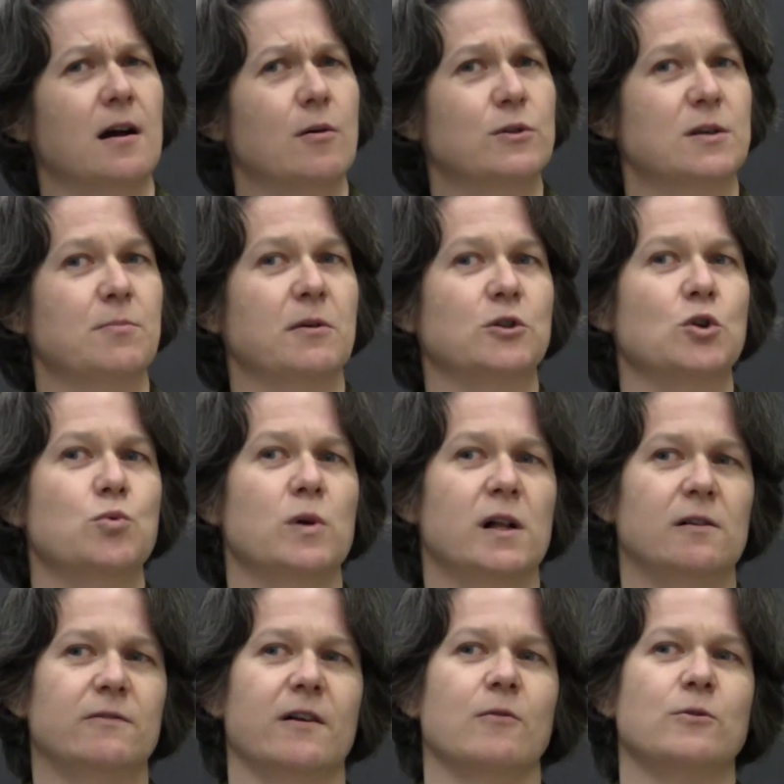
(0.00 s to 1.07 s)
I was about
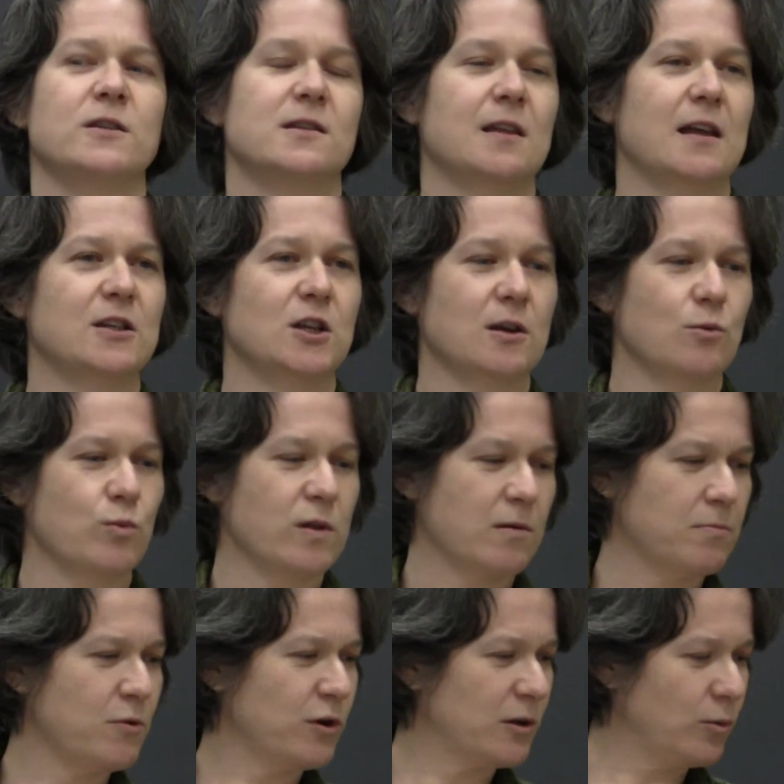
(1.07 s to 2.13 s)
12, I was standing with
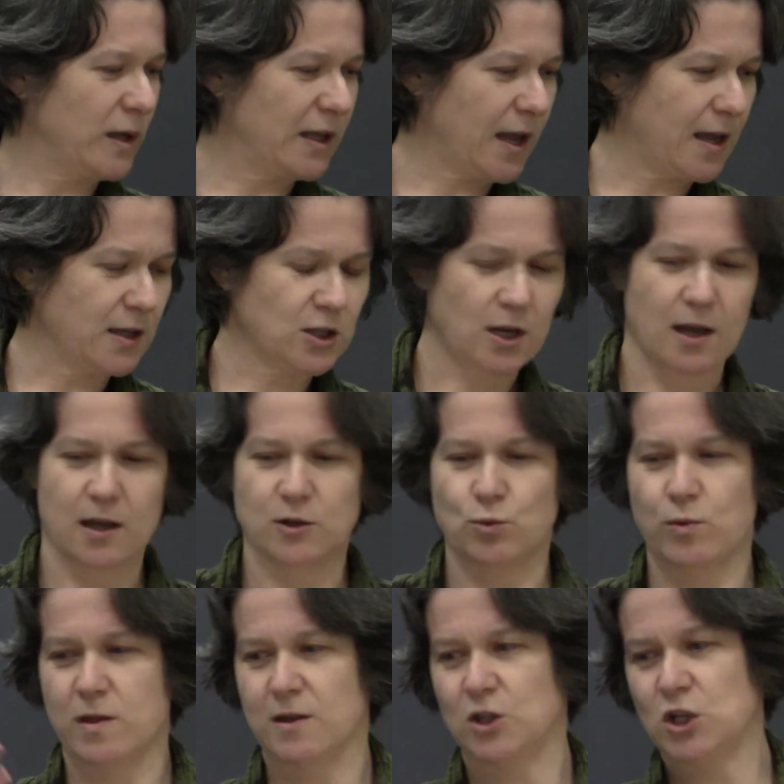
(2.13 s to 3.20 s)
a book in one hand and
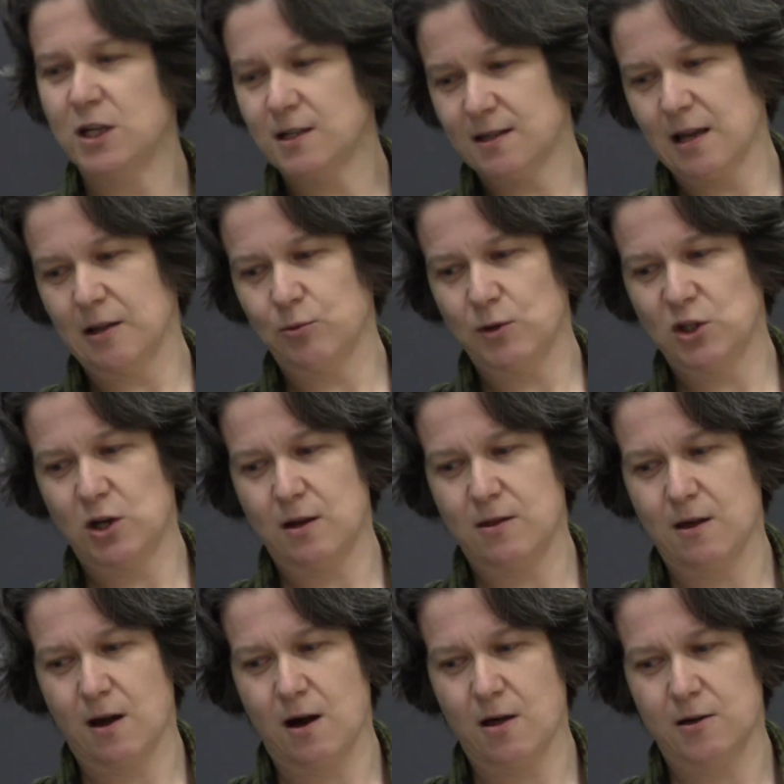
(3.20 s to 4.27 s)
with a cheese sandwich in
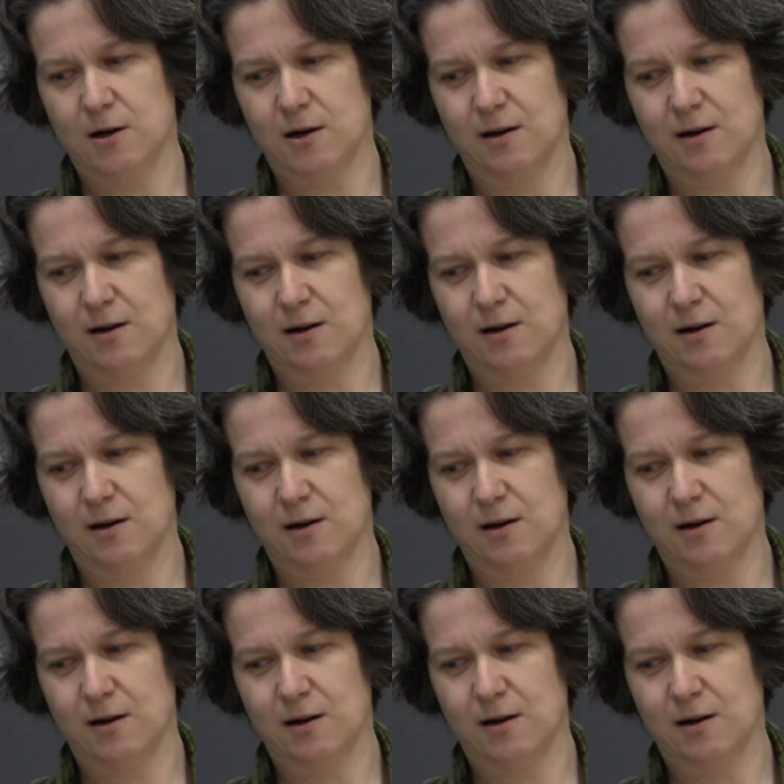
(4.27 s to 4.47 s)
the other.